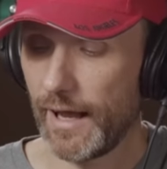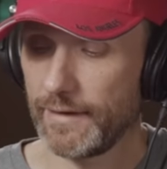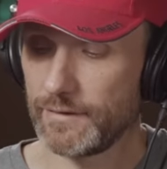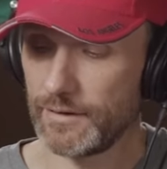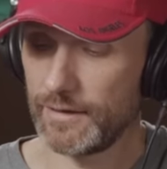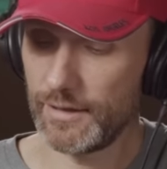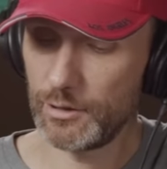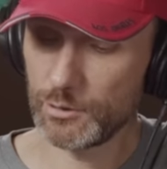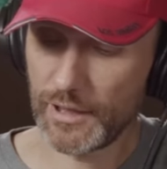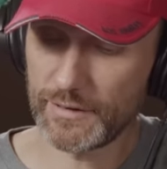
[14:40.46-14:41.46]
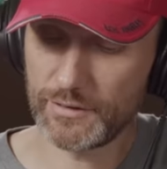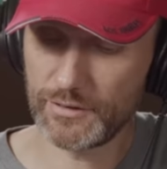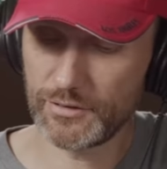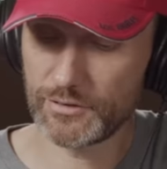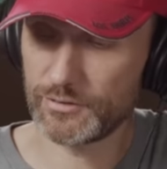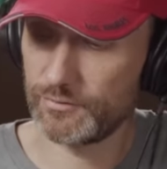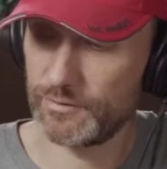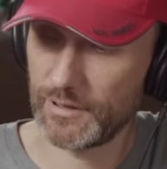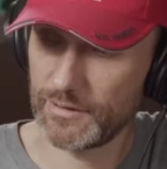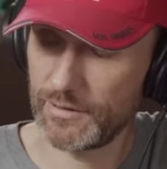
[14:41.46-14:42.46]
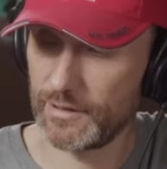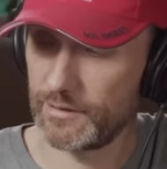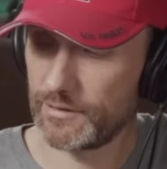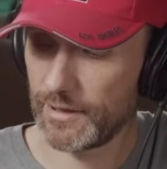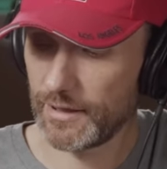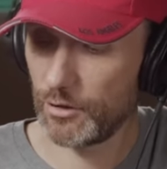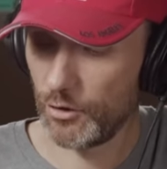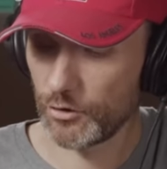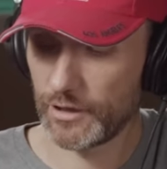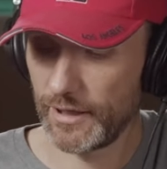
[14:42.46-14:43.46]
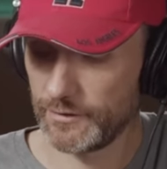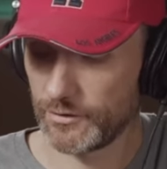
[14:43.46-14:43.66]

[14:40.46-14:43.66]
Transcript: and and that you get this, like I said, it's like a whole kit.